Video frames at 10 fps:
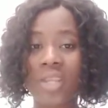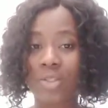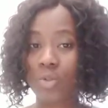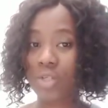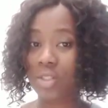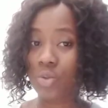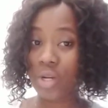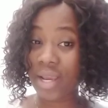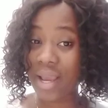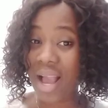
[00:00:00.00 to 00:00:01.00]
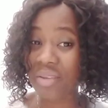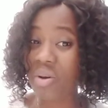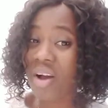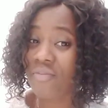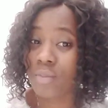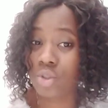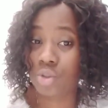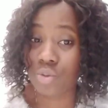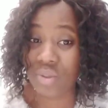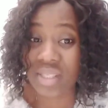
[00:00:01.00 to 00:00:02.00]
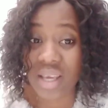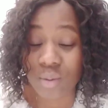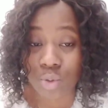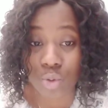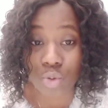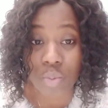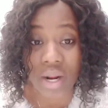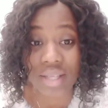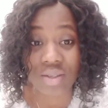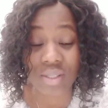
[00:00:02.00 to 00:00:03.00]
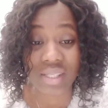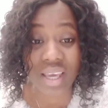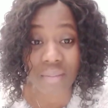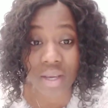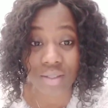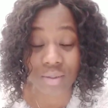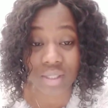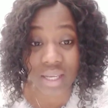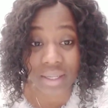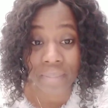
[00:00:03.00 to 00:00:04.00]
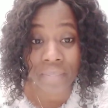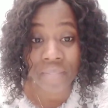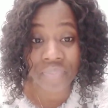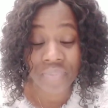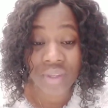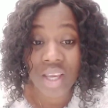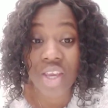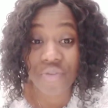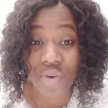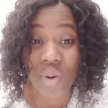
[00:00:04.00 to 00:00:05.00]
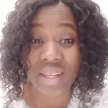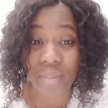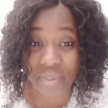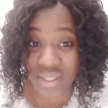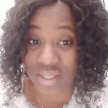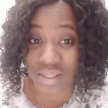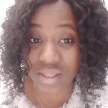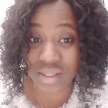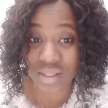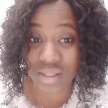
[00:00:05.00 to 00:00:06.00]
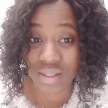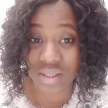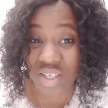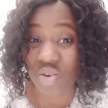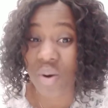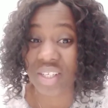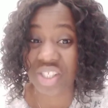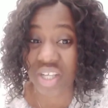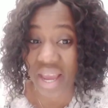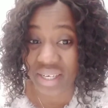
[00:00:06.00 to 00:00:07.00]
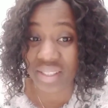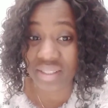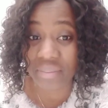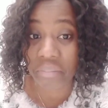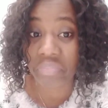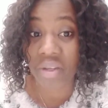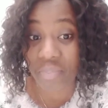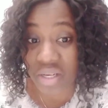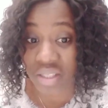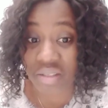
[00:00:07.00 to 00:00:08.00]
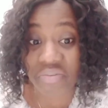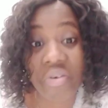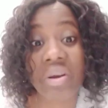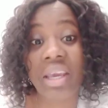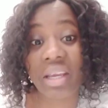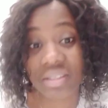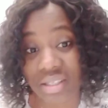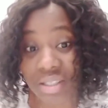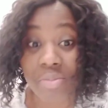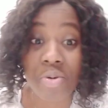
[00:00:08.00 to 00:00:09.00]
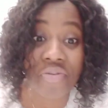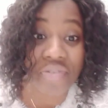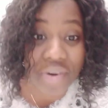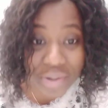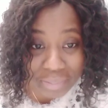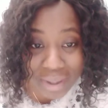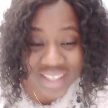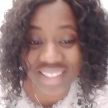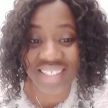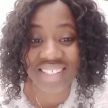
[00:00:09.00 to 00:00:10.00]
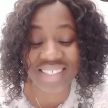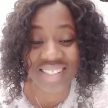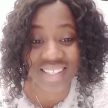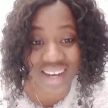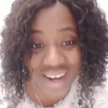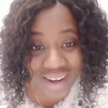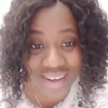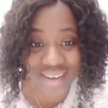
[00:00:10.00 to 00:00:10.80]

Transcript: So that today, I don't have much to say or to do, but I just came here to say, if you are that person, that you are shy, please forget it. Move on, my sister.